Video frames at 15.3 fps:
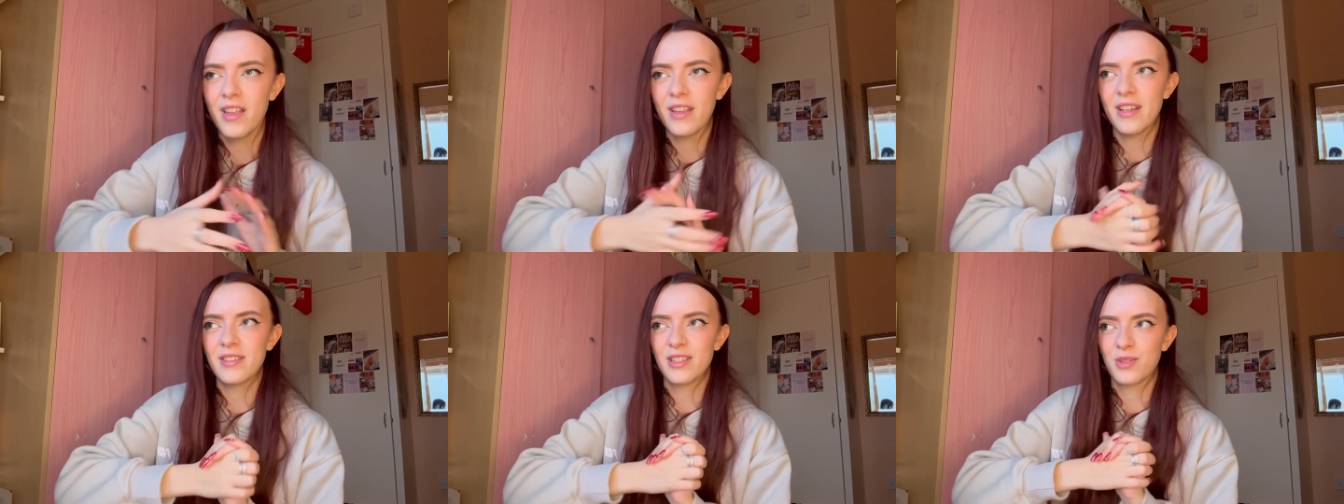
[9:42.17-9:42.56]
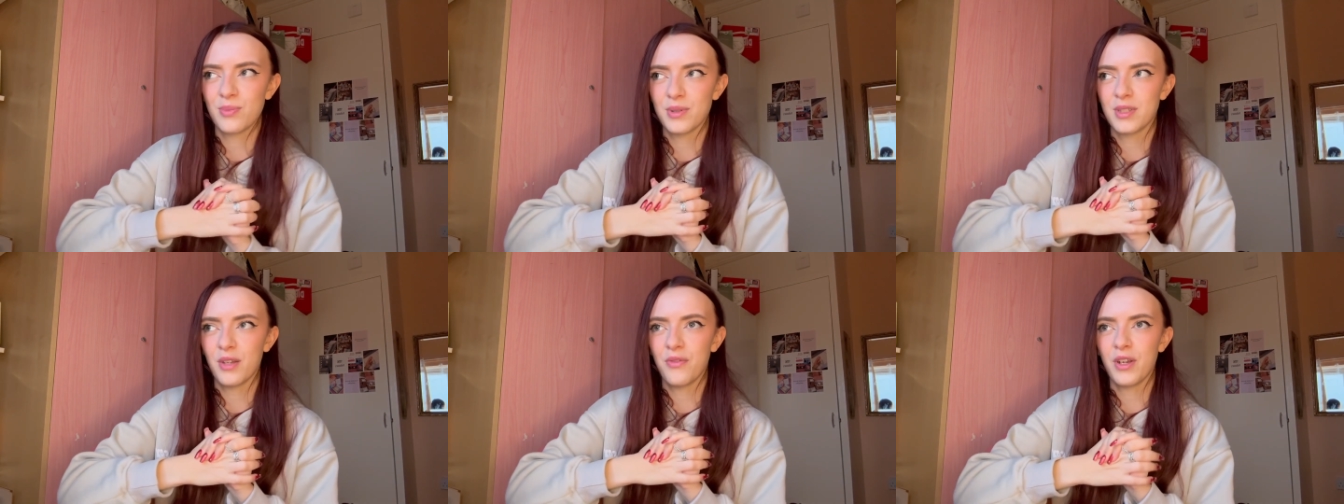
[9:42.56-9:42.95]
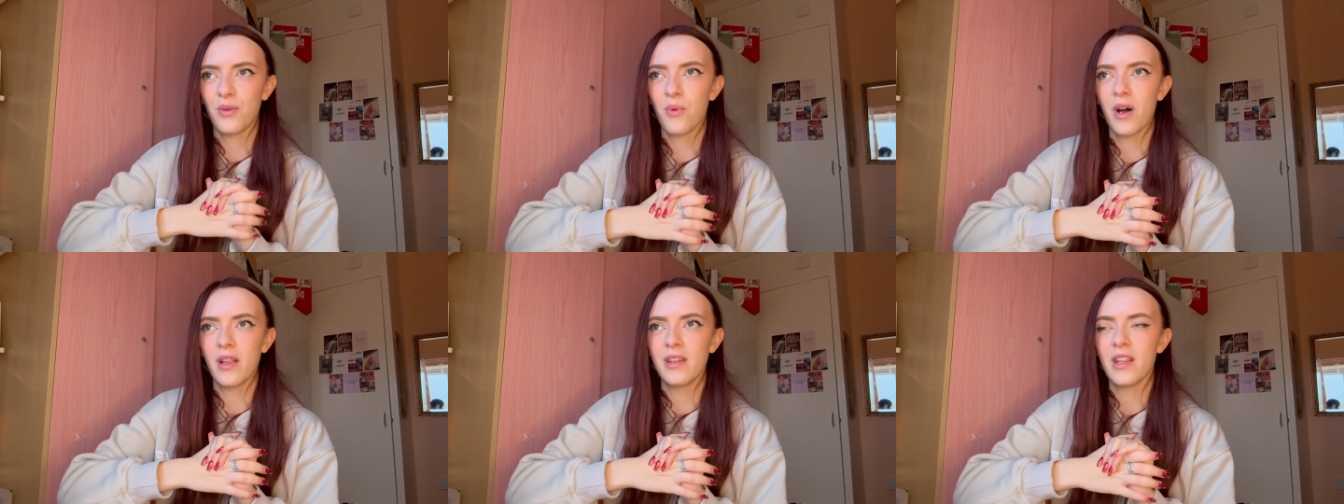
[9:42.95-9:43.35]
There's a specific
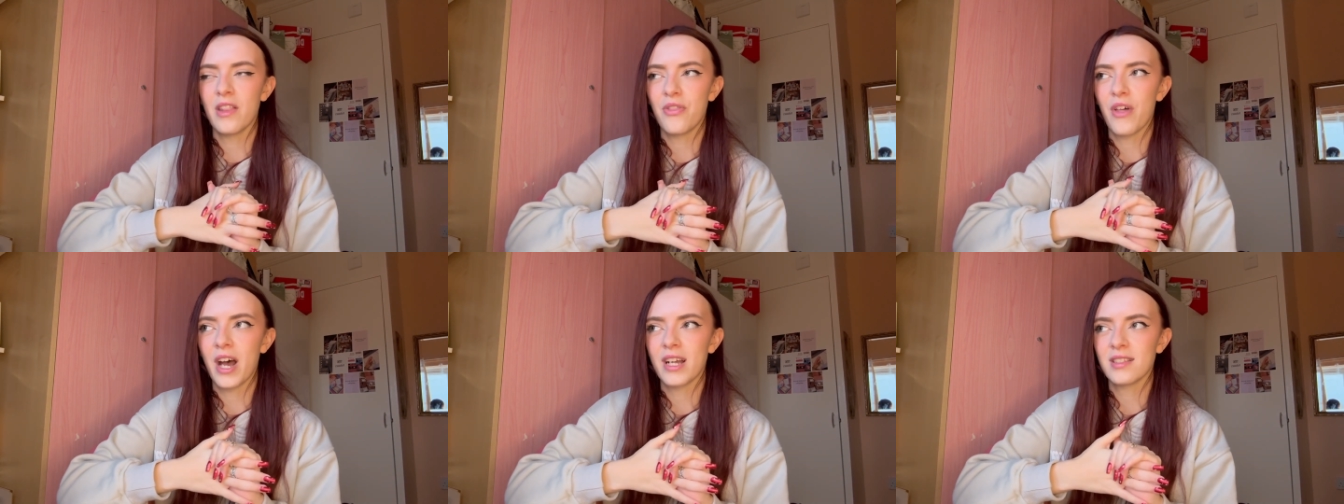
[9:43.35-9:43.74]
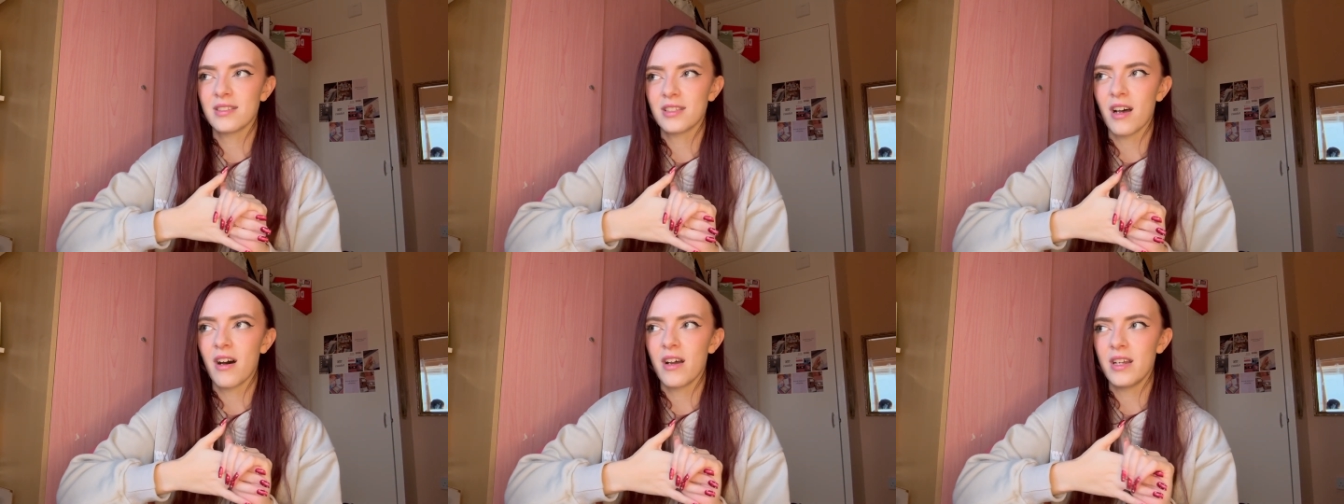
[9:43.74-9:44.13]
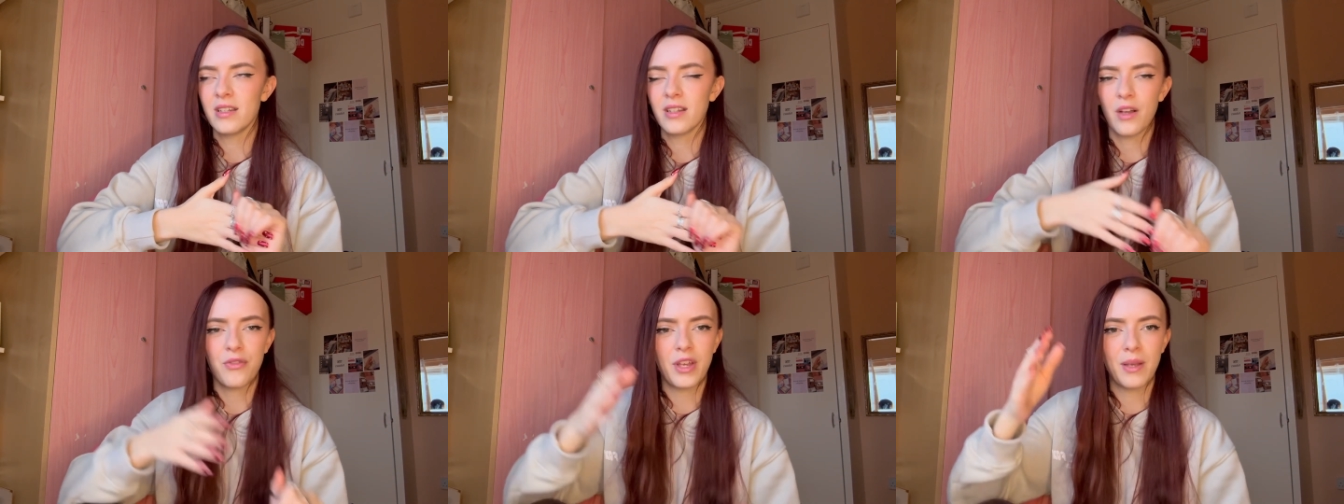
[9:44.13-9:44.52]
one that
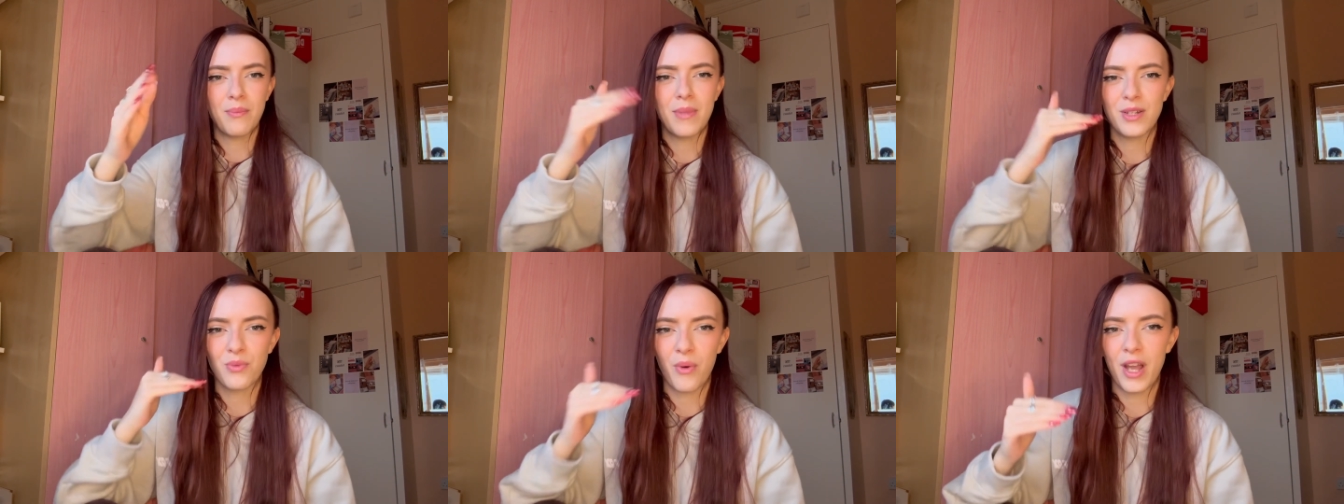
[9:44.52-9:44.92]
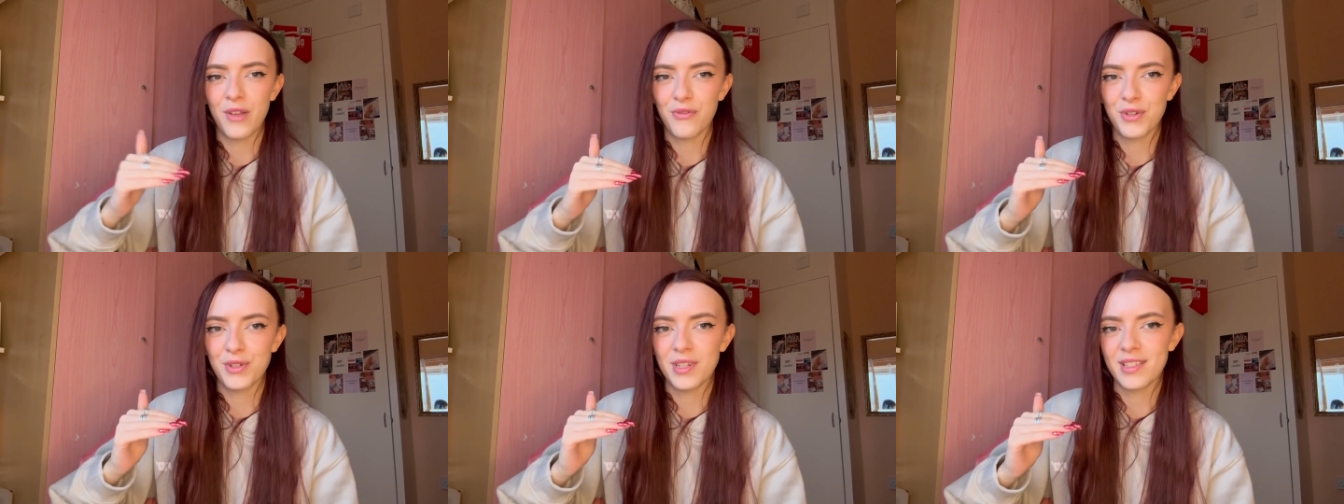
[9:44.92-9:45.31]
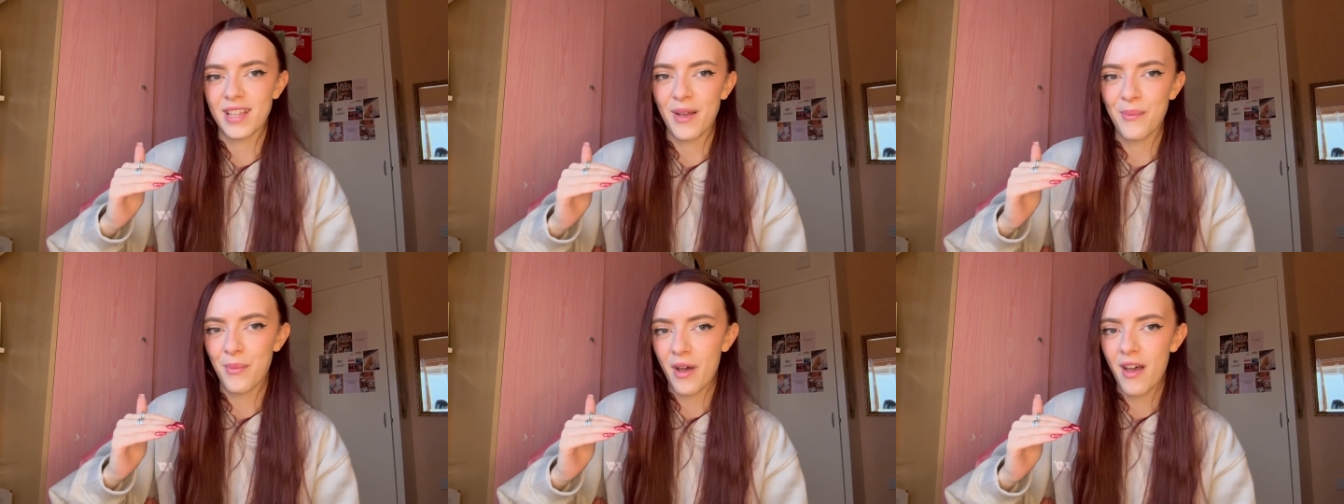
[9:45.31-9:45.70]
started I think midway through
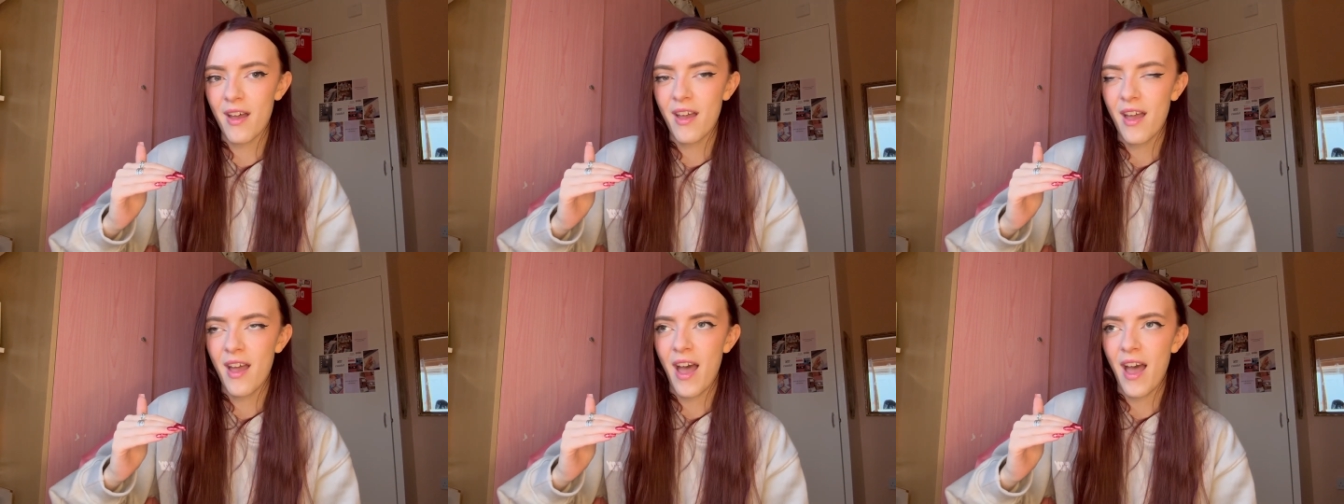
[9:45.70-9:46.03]
December,